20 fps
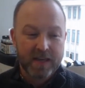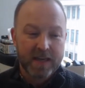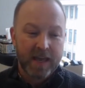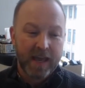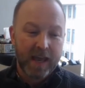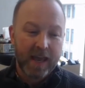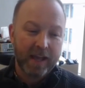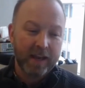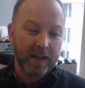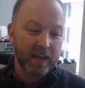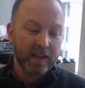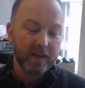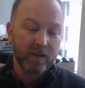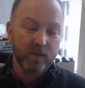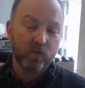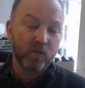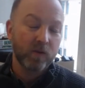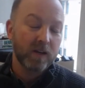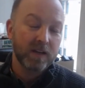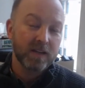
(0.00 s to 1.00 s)
And
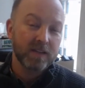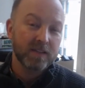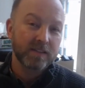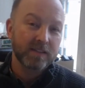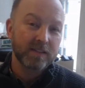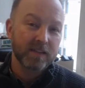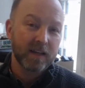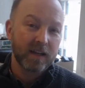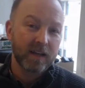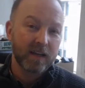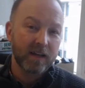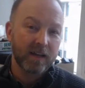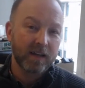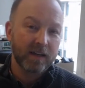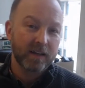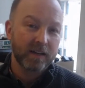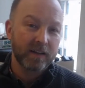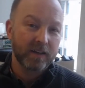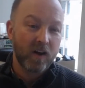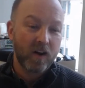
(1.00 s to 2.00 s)
it was
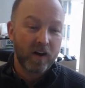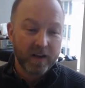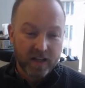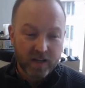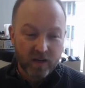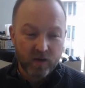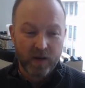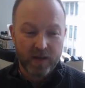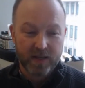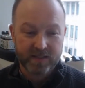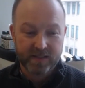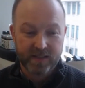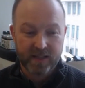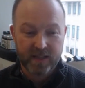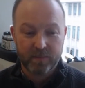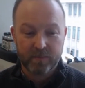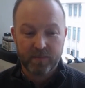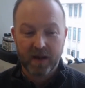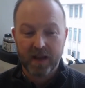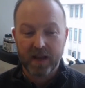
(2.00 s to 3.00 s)
an audio
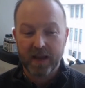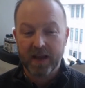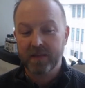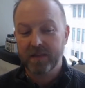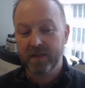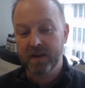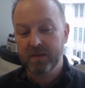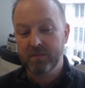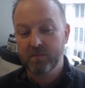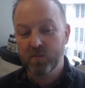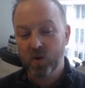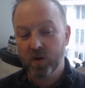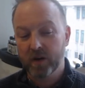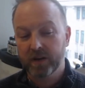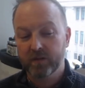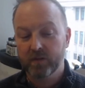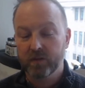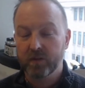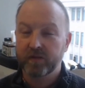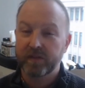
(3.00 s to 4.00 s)
essay by Anthony
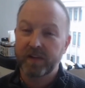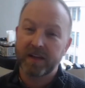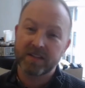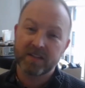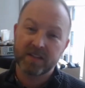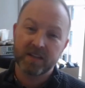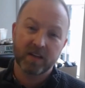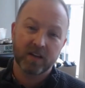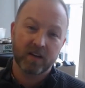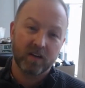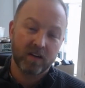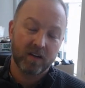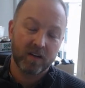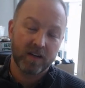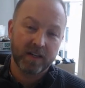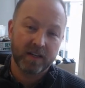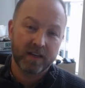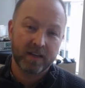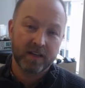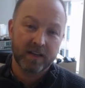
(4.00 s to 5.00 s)
Morgan reflecting
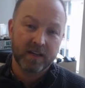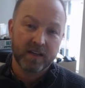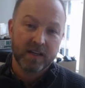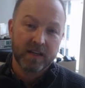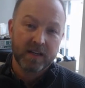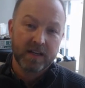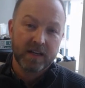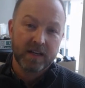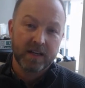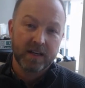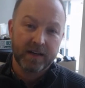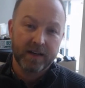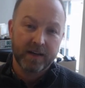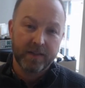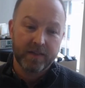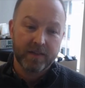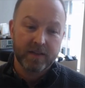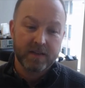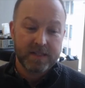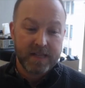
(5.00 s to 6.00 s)
on
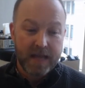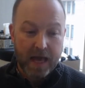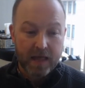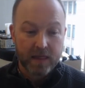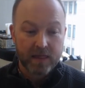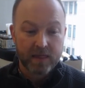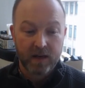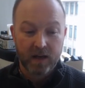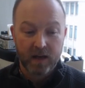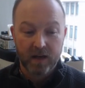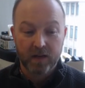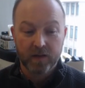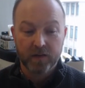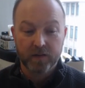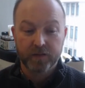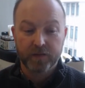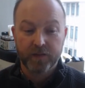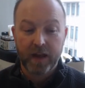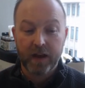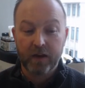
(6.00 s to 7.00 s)
the death
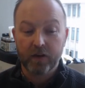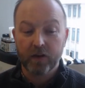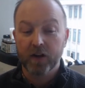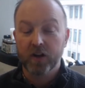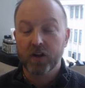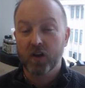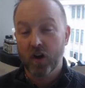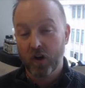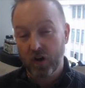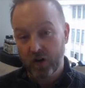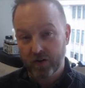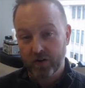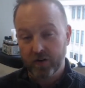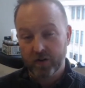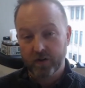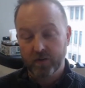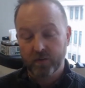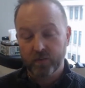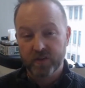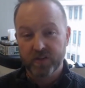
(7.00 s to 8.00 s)
of Eric
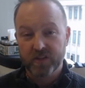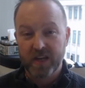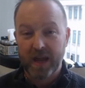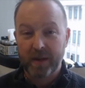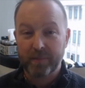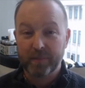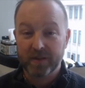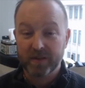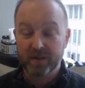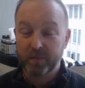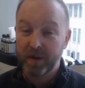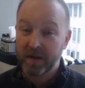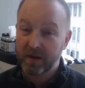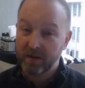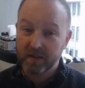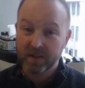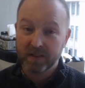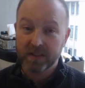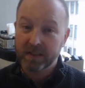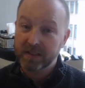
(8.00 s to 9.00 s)
Garner, which happened
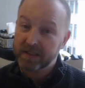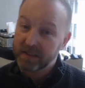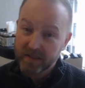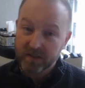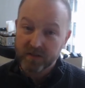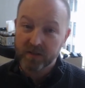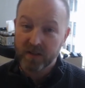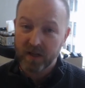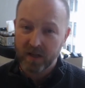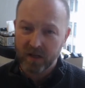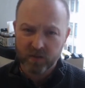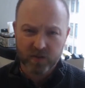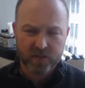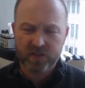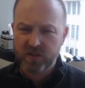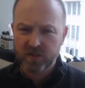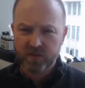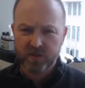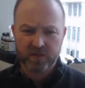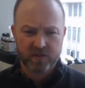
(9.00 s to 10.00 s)
apparently a year ago or
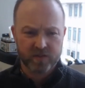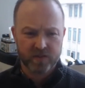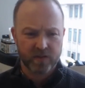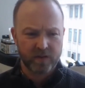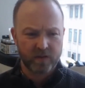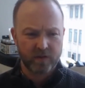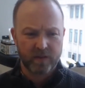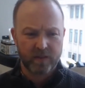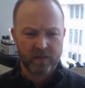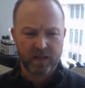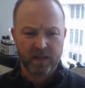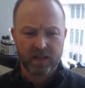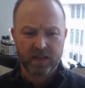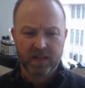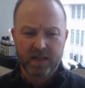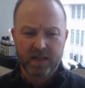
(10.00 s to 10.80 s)
2 years ago, I think.